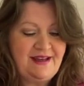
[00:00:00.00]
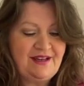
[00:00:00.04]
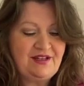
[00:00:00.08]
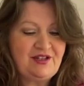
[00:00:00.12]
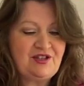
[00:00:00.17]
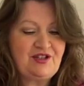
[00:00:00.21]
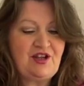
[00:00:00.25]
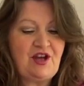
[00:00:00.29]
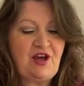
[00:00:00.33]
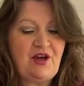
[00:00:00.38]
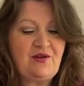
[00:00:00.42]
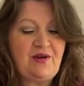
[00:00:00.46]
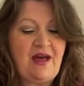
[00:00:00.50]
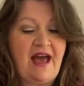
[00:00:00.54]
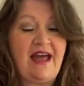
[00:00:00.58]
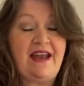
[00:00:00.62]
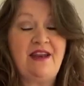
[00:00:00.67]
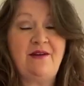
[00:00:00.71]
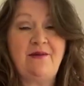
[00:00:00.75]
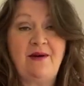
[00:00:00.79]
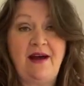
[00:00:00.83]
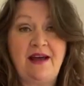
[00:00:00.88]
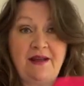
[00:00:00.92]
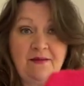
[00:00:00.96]
So
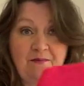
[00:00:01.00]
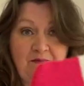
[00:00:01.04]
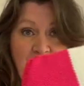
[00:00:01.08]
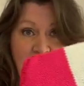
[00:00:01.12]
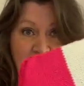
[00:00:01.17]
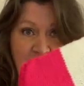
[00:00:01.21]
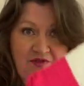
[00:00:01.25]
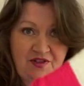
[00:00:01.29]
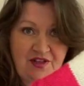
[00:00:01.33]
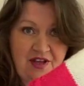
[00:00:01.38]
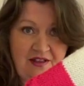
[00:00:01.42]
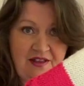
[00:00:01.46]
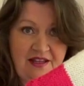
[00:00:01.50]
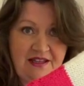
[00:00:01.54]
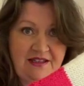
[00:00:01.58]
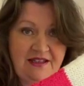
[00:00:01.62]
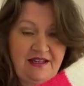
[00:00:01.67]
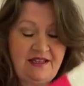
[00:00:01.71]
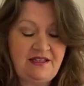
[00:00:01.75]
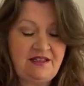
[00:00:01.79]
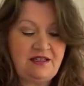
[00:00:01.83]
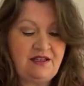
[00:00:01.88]
anyway, so this is